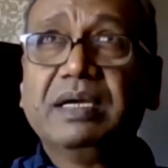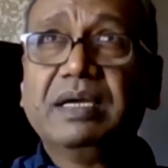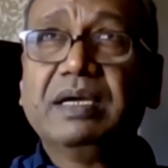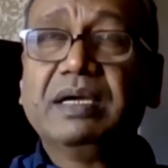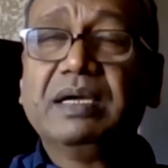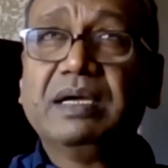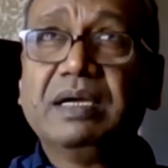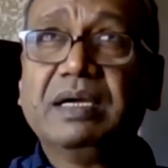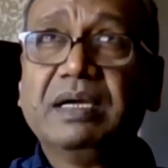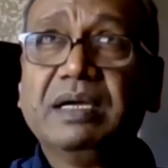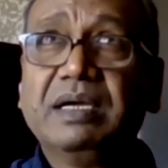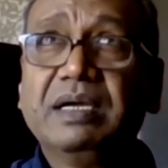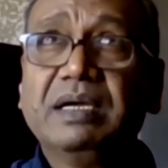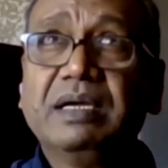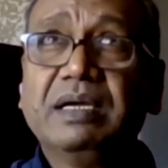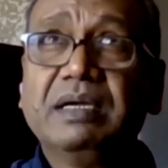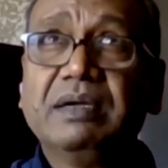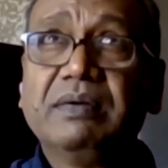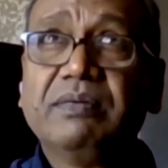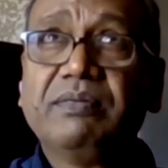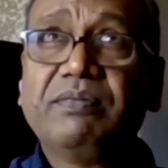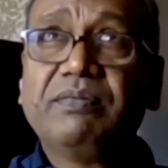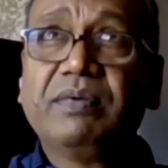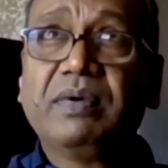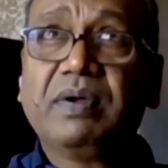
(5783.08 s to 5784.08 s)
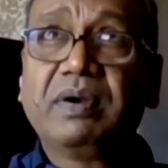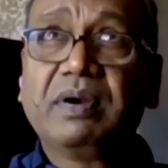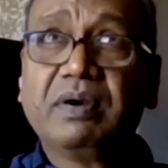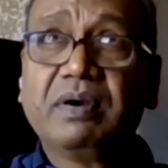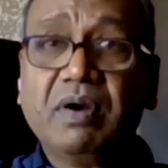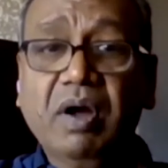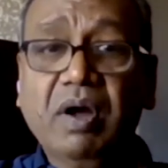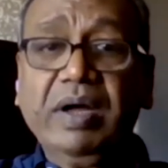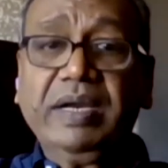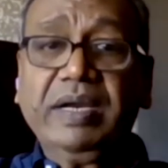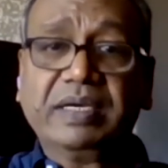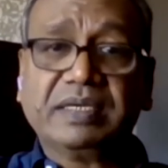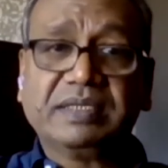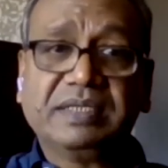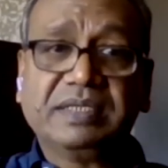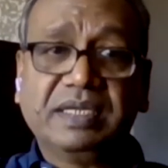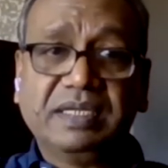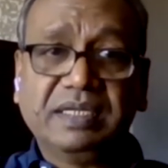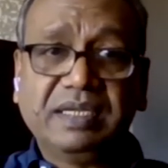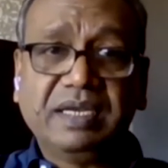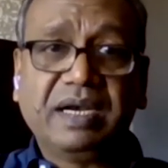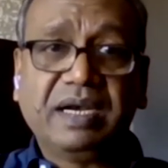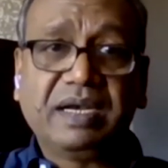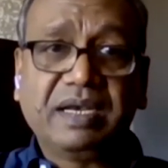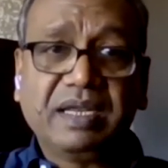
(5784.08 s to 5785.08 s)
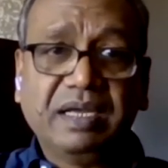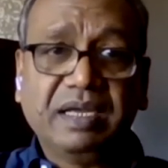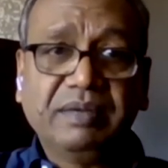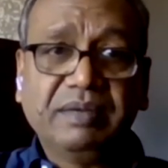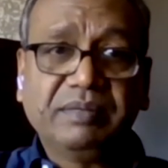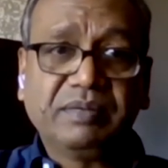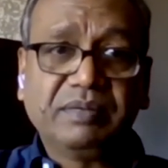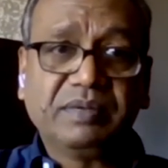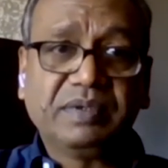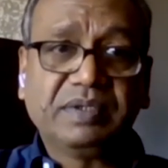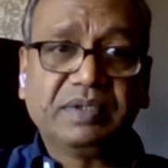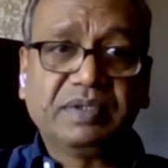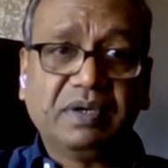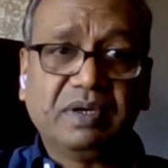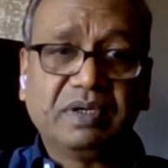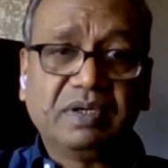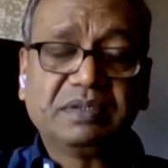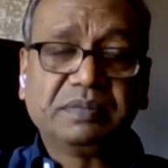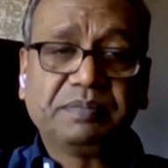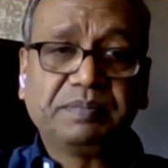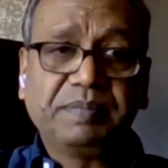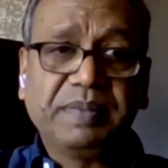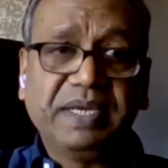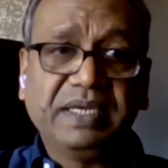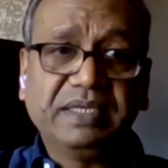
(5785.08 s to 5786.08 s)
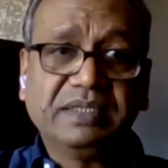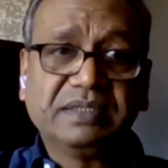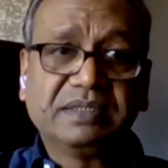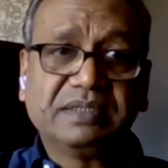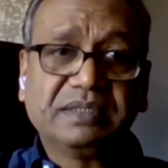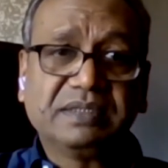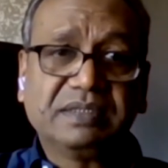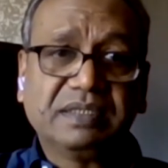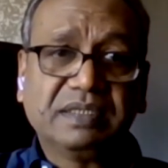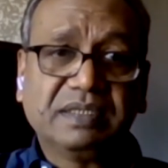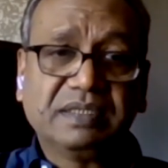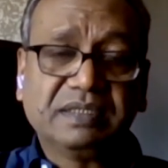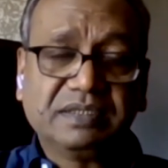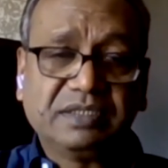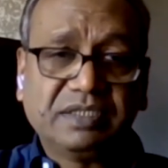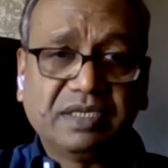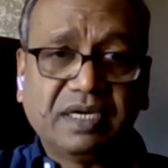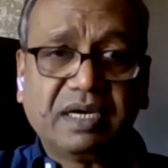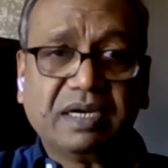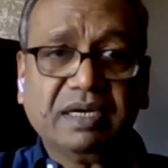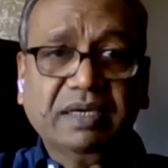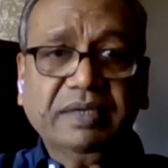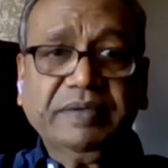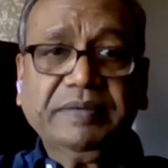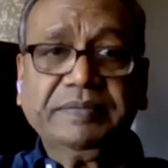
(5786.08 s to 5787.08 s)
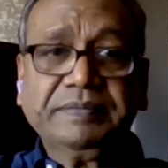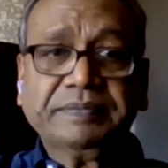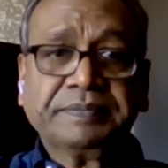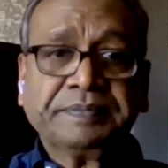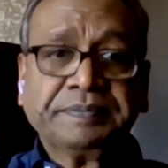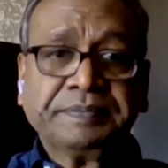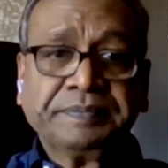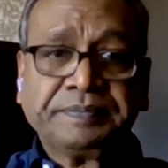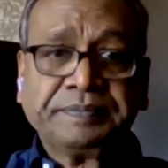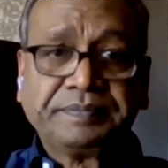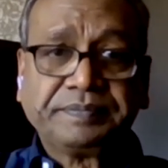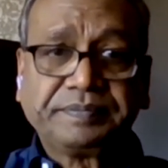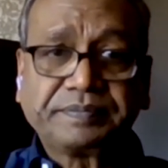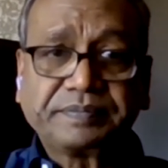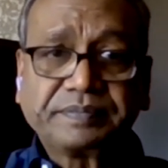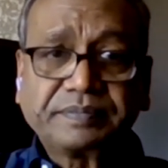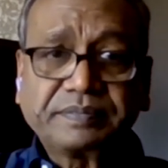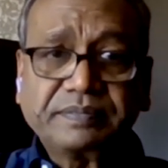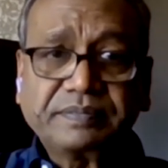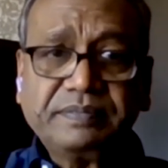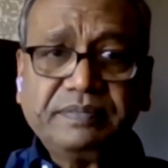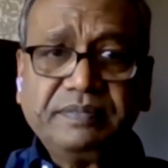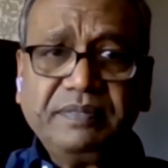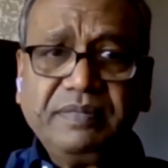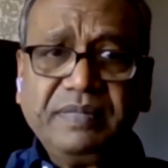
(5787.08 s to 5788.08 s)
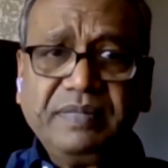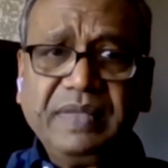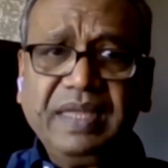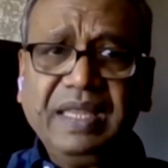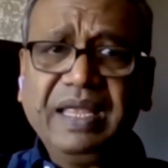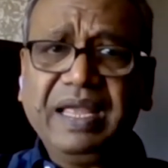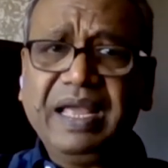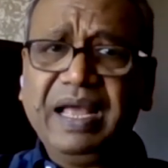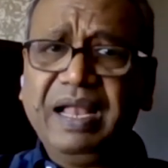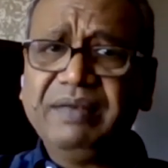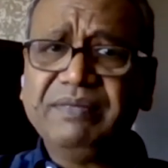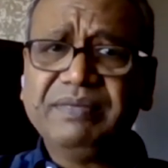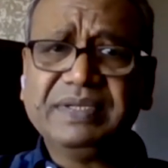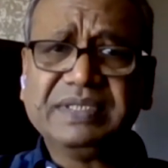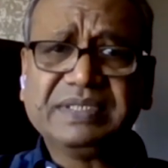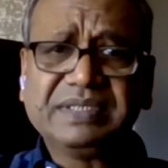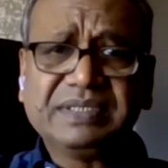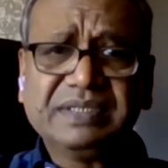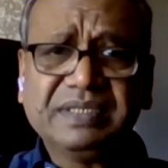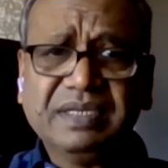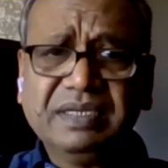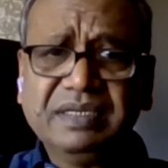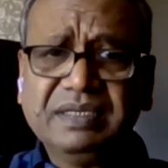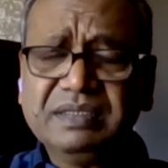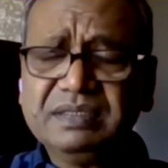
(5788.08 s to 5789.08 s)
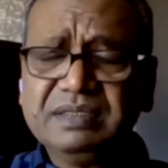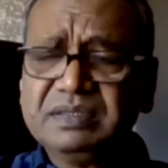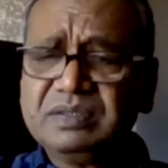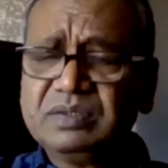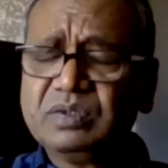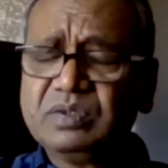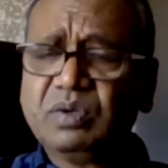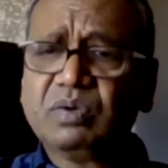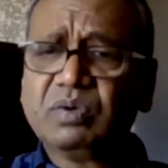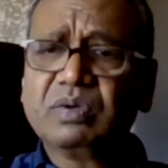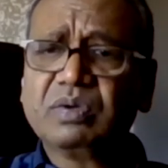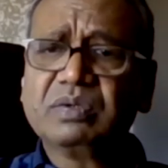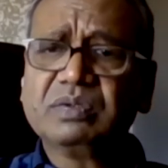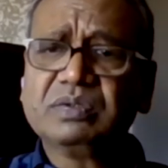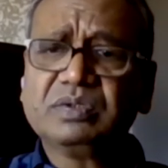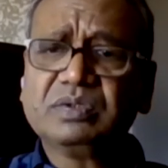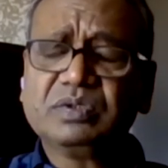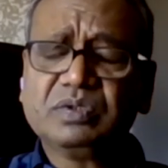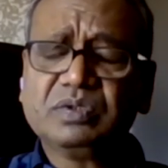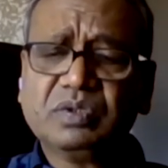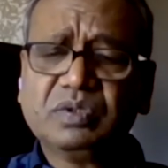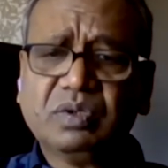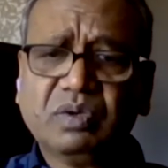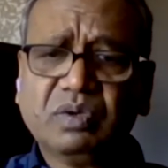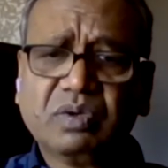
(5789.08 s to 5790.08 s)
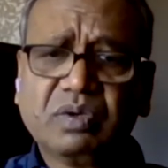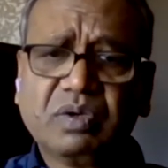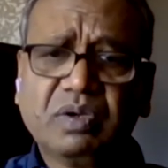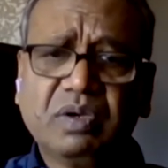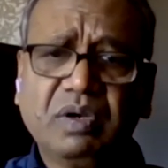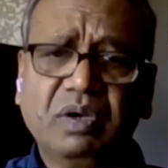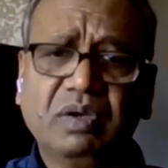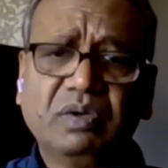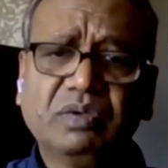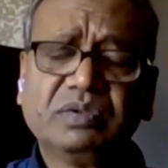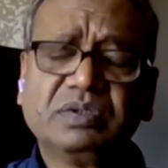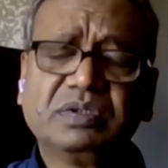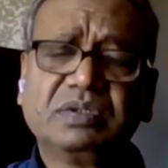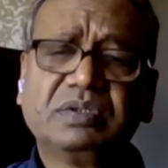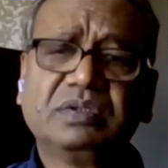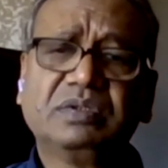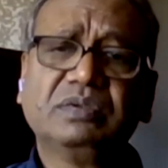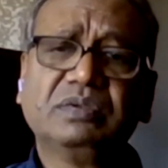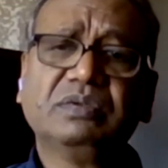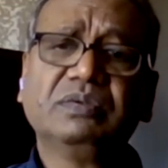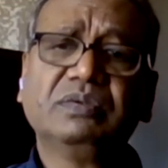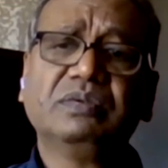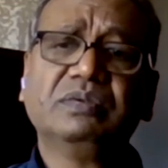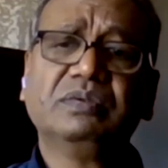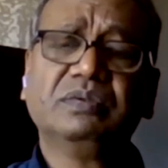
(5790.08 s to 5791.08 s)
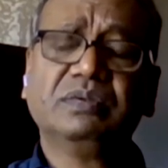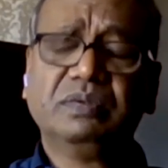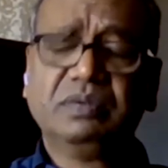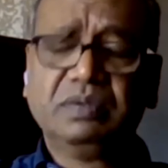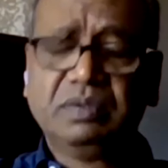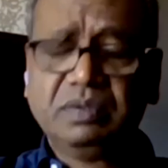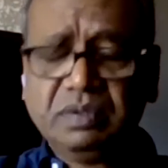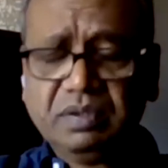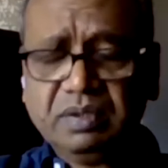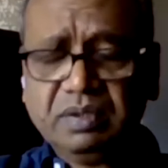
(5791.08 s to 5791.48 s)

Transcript: Uh, for rockets at that time, it was not space uh, shuttle. Galveston, so so close to